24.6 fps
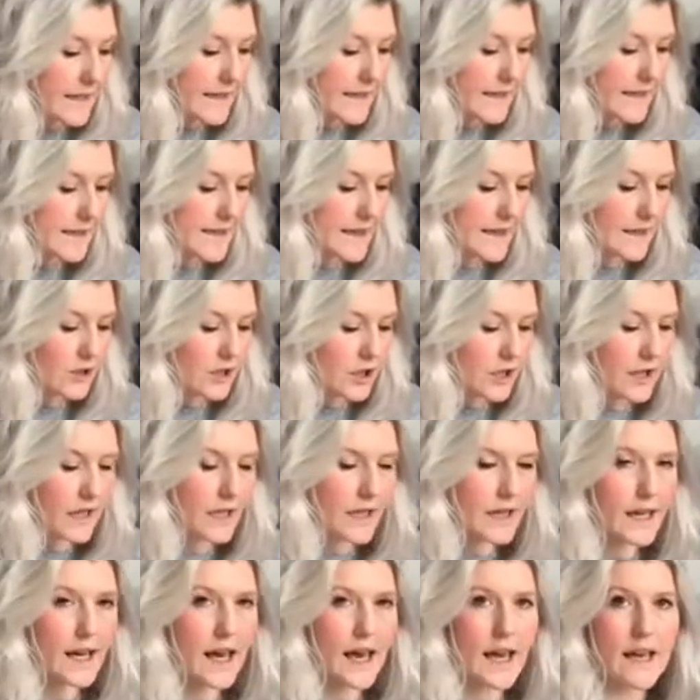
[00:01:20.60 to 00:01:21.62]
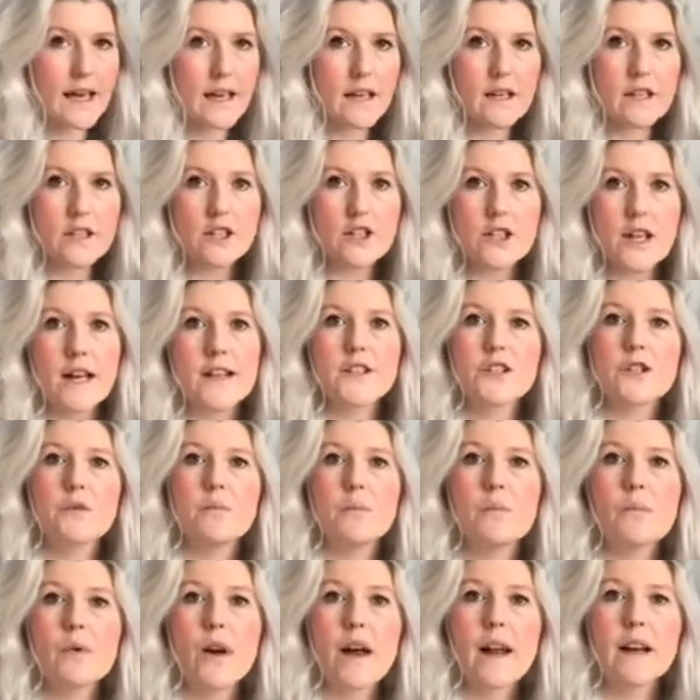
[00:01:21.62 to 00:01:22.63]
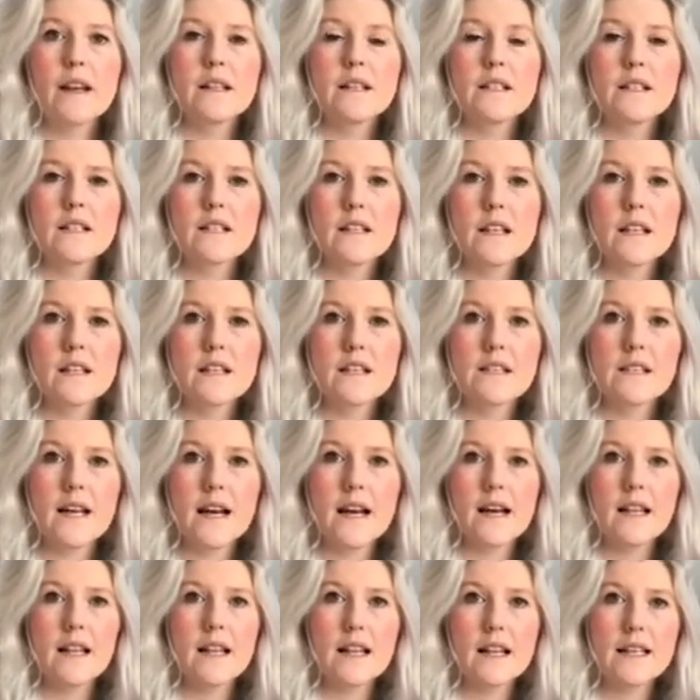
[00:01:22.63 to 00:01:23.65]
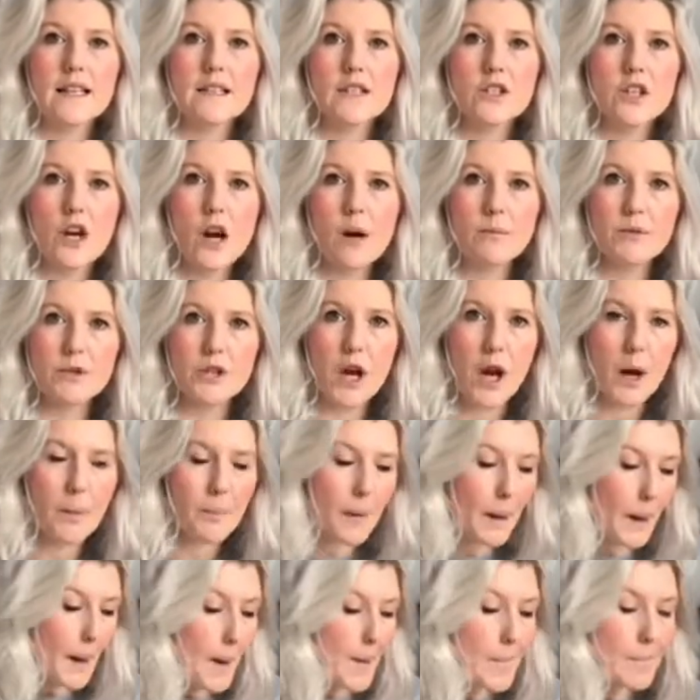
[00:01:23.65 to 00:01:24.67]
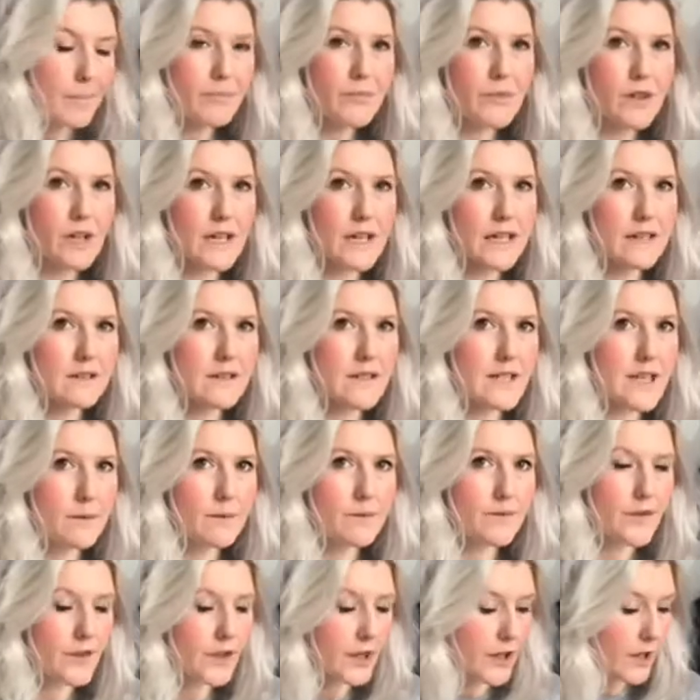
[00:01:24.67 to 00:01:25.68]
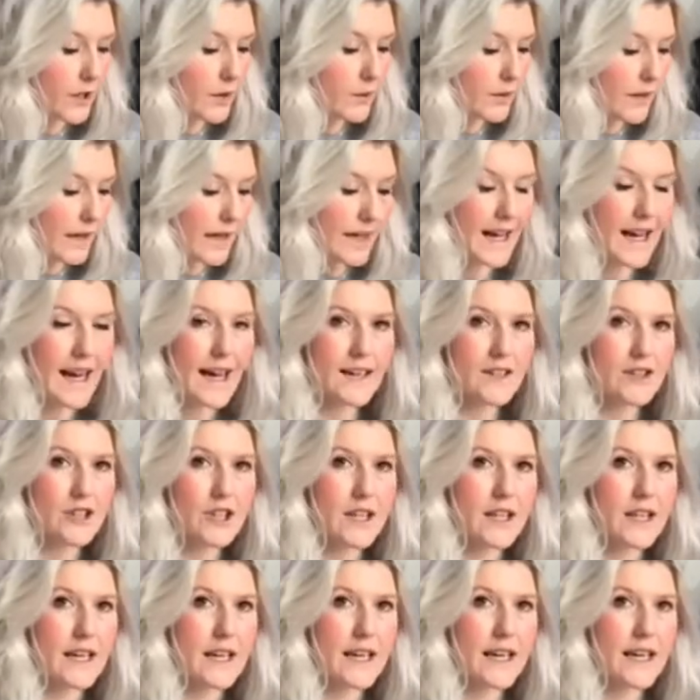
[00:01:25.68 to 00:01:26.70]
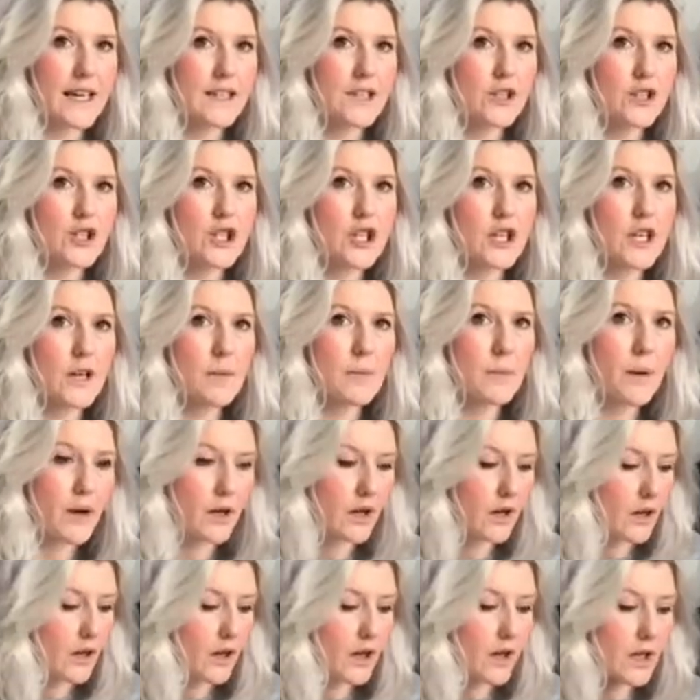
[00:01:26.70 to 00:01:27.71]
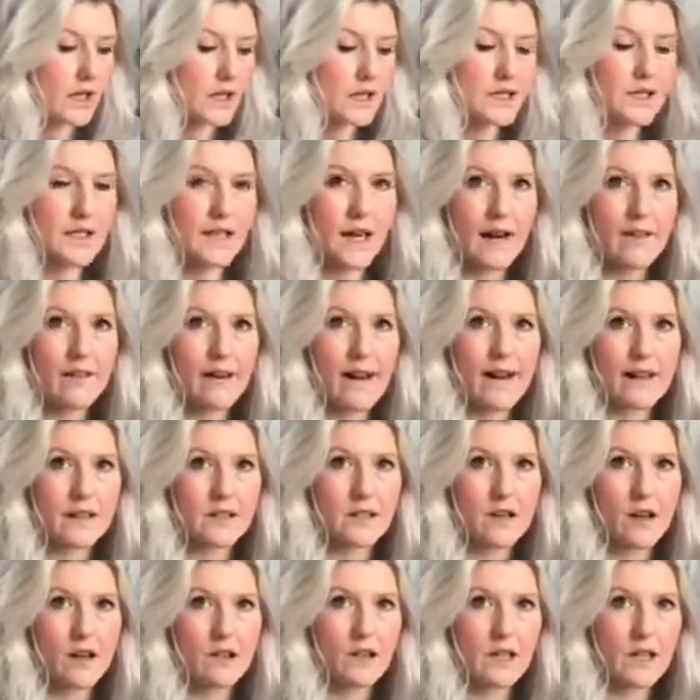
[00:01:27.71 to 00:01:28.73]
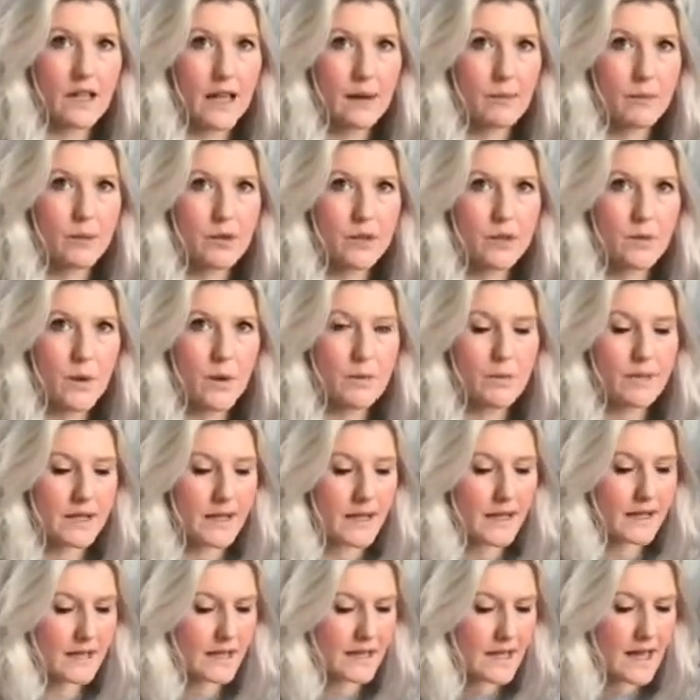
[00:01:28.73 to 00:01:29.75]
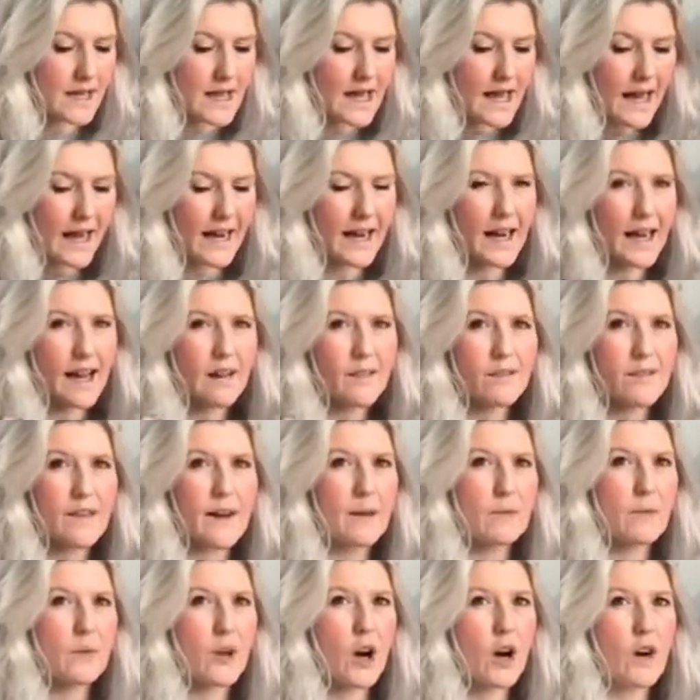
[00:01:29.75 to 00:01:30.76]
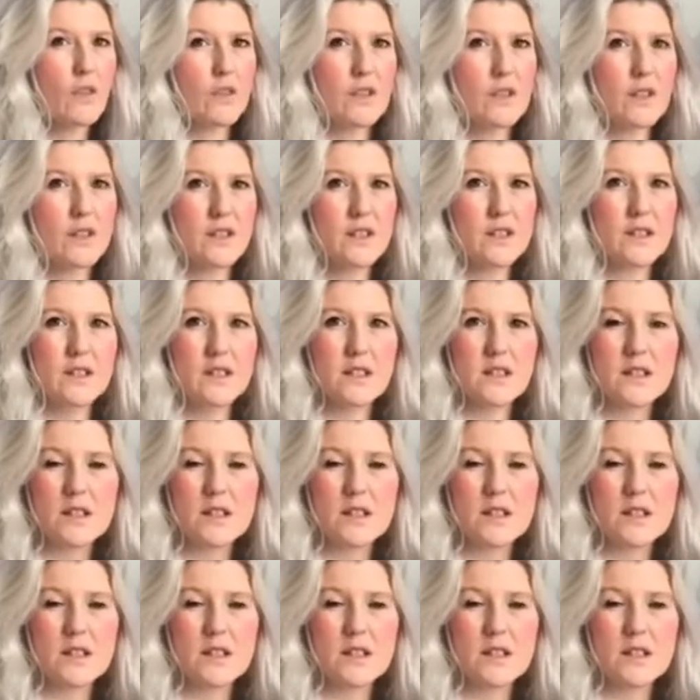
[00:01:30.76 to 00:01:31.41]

It is actually a concession brand that they sell in Topshop. A little tip for you, it actually is cheaper direct on the Glamorous website, and I have found that often the